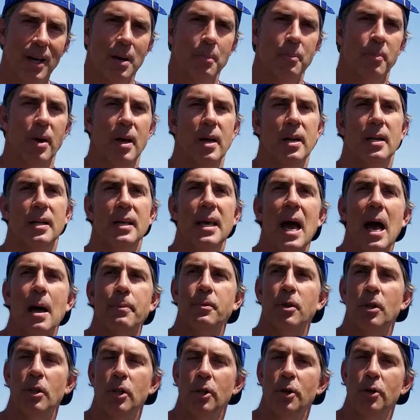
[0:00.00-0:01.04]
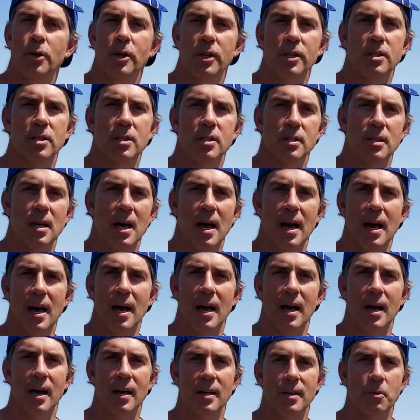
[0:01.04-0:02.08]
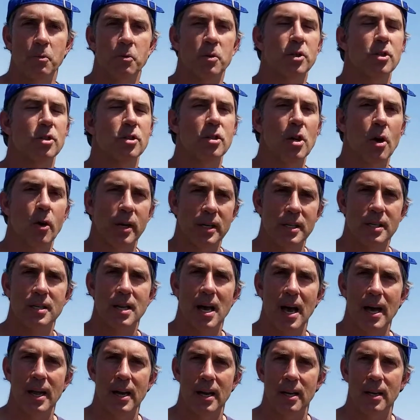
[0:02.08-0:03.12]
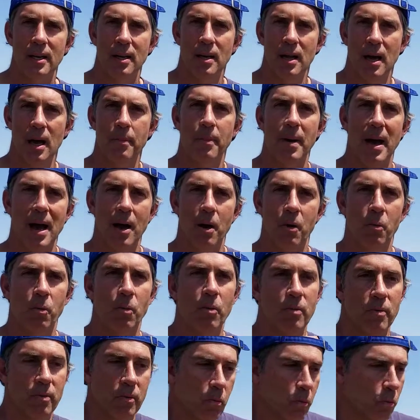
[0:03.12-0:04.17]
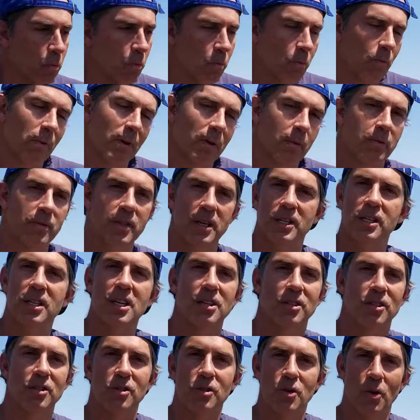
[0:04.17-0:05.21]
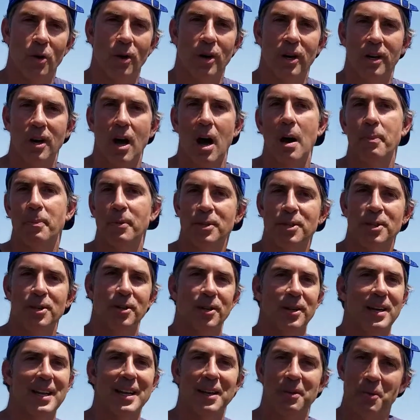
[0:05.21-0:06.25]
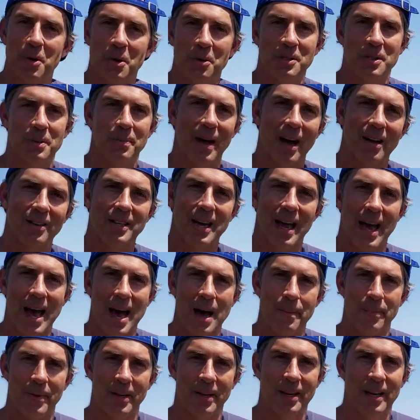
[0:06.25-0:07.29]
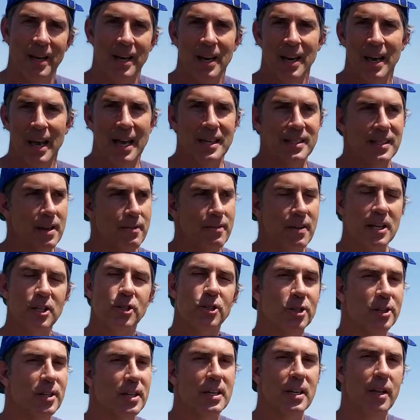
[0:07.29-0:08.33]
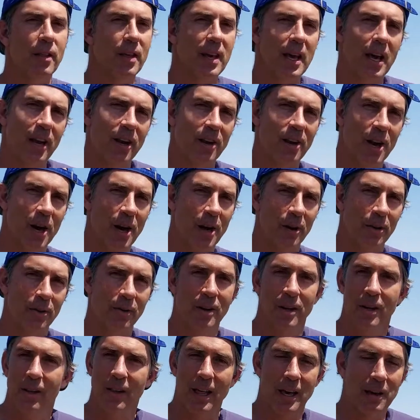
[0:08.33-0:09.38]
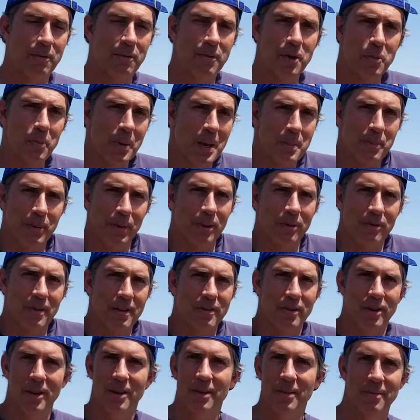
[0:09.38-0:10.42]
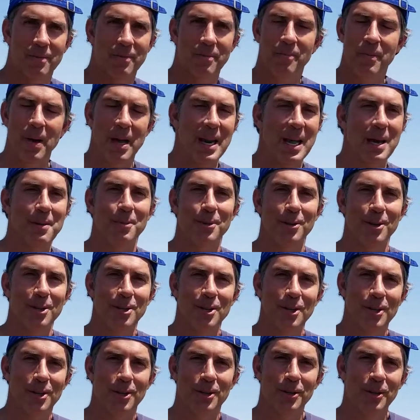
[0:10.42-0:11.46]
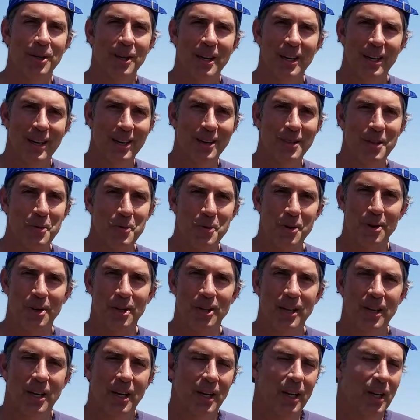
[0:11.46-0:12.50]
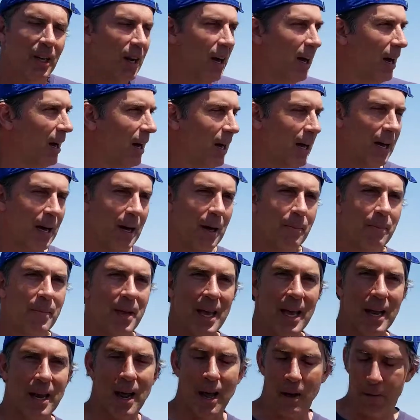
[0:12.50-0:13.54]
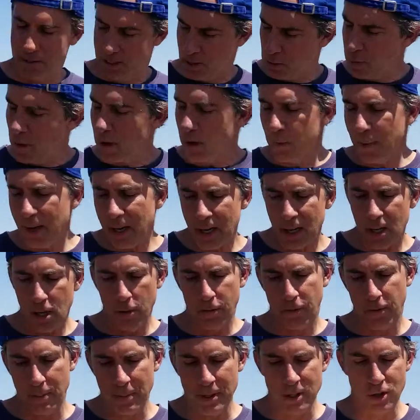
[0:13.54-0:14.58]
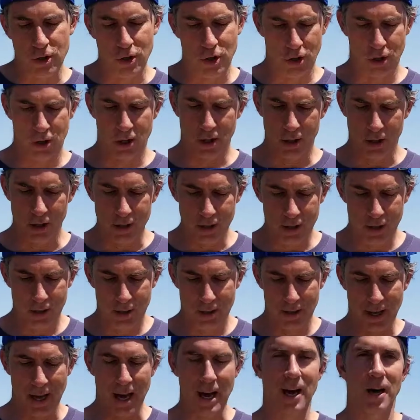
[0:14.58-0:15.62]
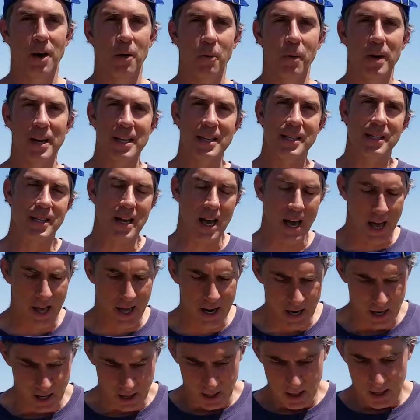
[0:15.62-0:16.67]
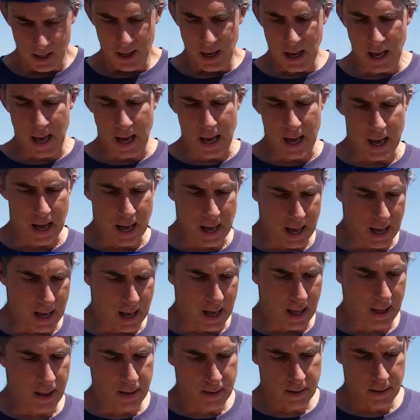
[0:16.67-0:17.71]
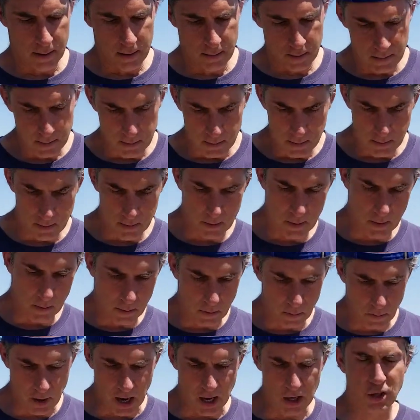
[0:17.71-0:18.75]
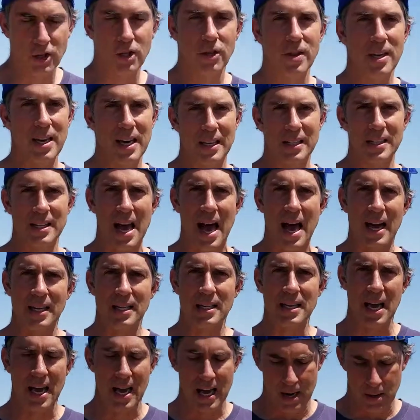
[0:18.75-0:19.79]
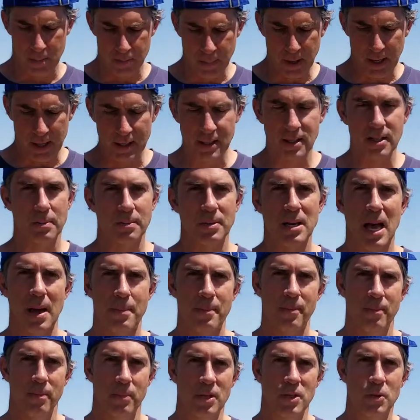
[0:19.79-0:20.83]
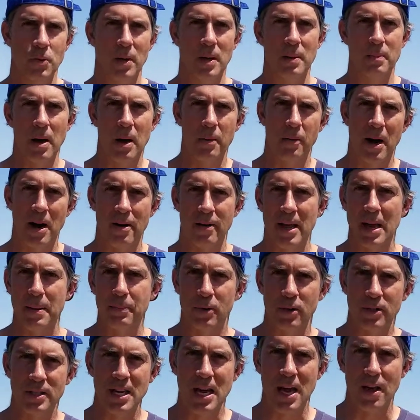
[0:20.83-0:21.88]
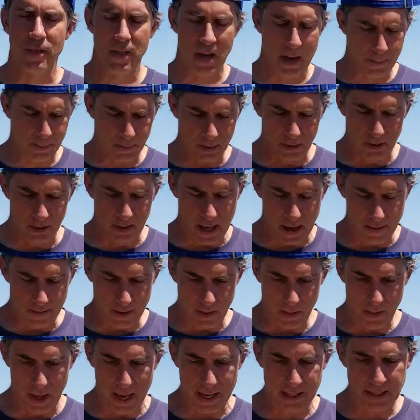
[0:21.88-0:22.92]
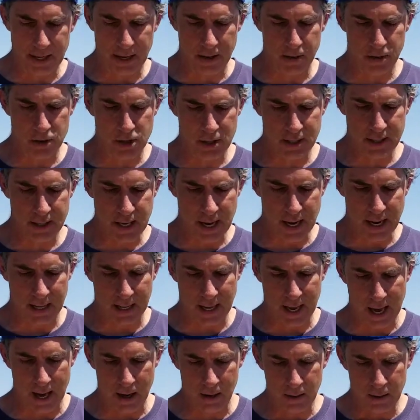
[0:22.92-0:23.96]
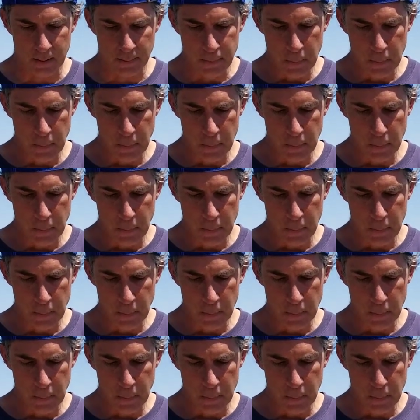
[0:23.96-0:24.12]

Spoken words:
But Captain Lewis was so excited about this historic opportunity and what was about to happen as they ventured into the unknown, like few people have ever been able to do in the world. And I just want to read to you from his journals what he said. We're not sure the exact date, but it's sometime around April 10th, April 11th, as they were just setting out.